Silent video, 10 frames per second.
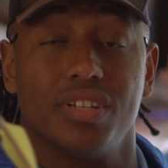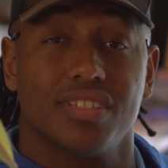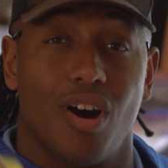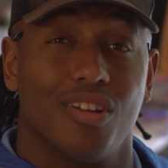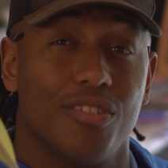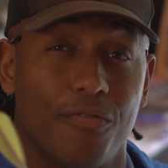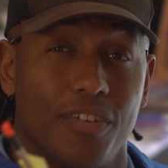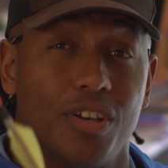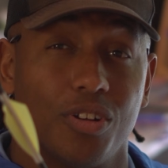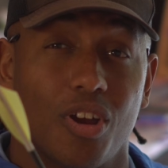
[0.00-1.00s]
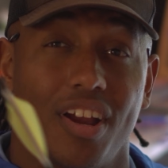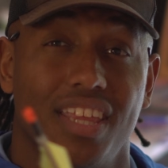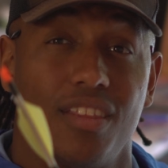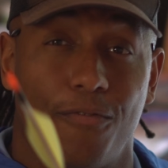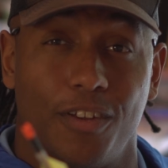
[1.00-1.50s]
is on the field or
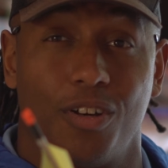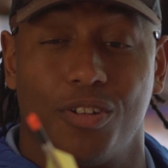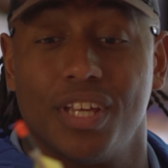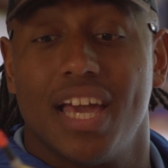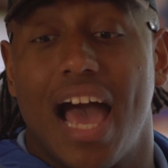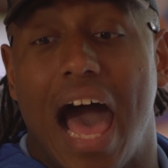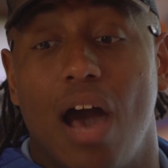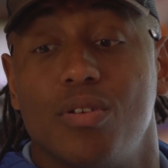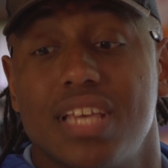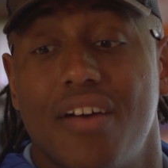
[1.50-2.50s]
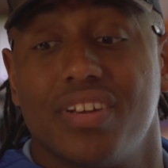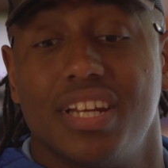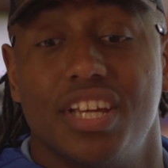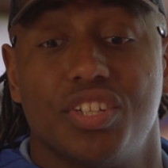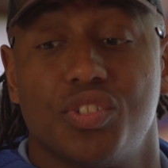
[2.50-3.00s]
in the field, I was having
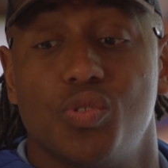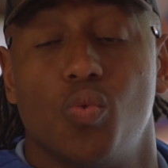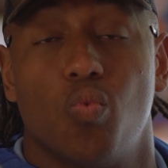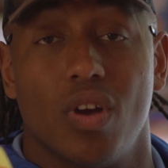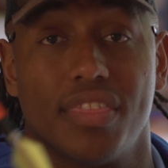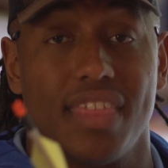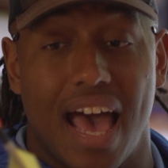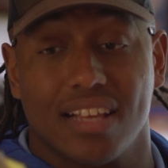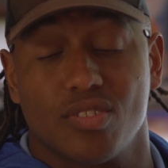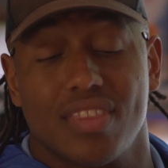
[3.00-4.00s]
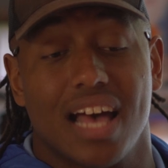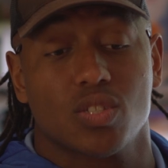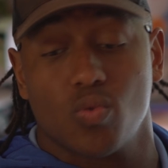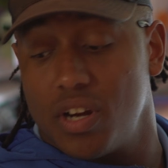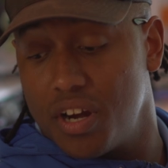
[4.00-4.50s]
an issue with that. So
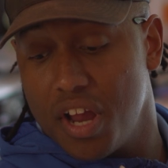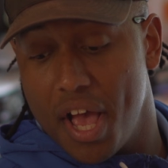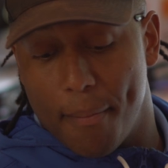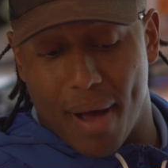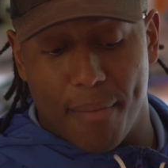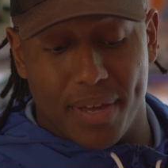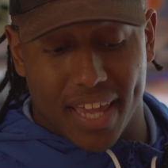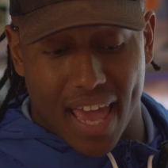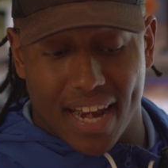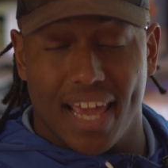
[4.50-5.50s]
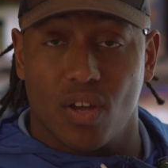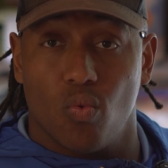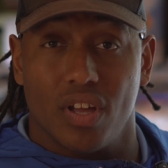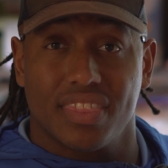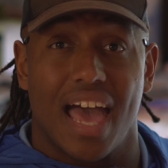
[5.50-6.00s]
that's where my big headache
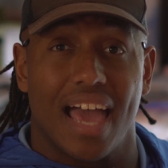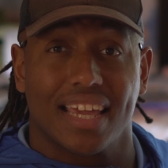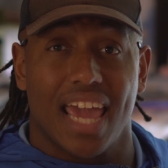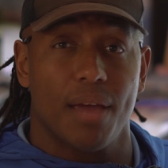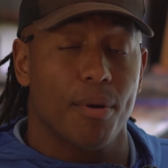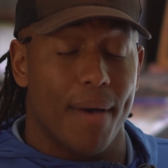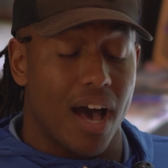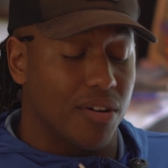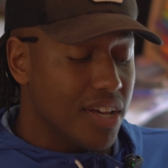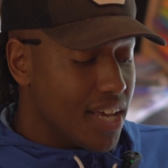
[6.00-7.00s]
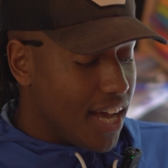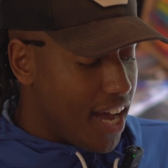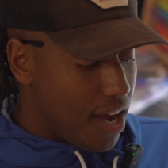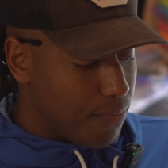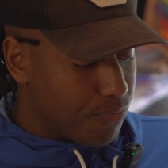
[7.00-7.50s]
with that came about.
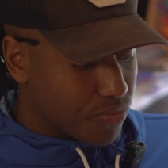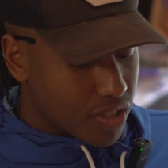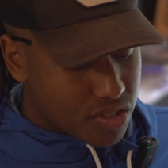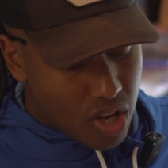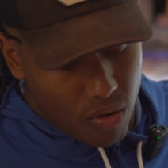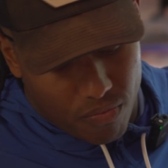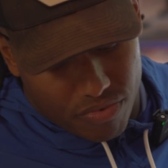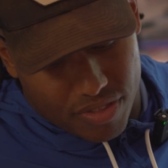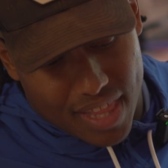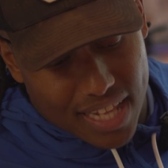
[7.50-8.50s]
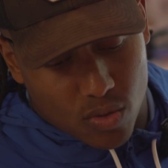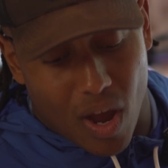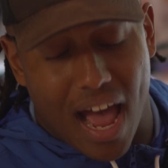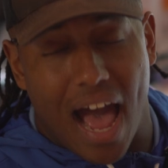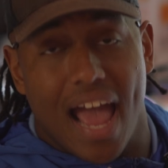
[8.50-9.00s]
So that's
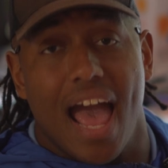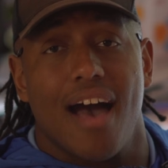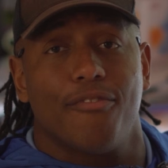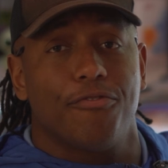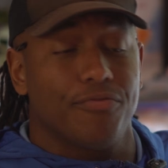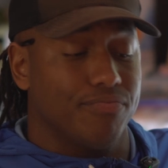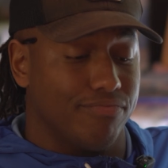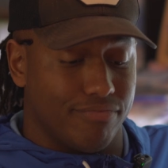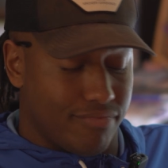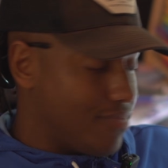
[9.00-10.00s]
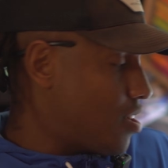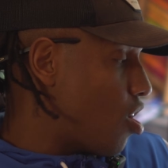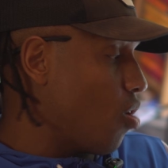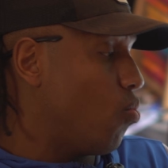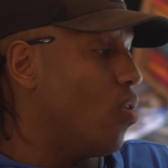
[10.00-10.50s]
why I have
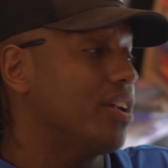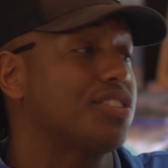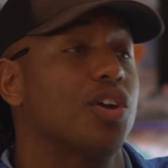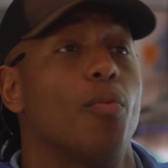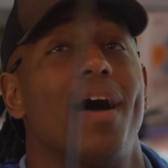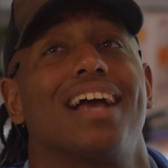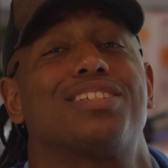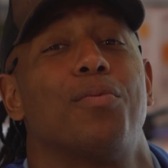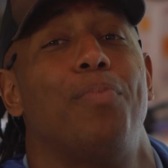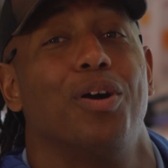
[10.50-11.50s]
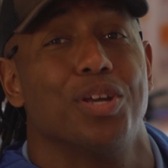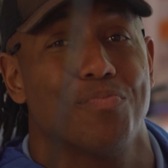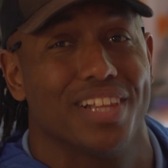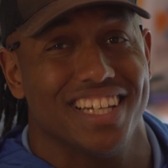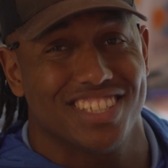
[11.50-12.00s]
or want to go back to boning
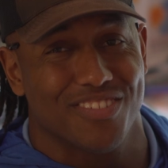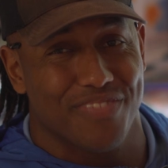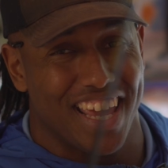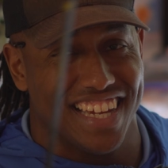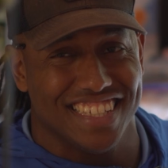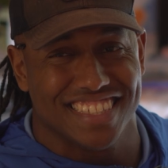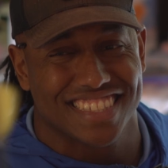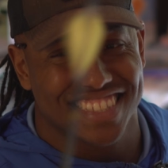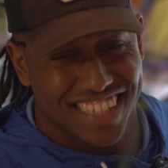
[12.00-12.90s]
blazer vanes.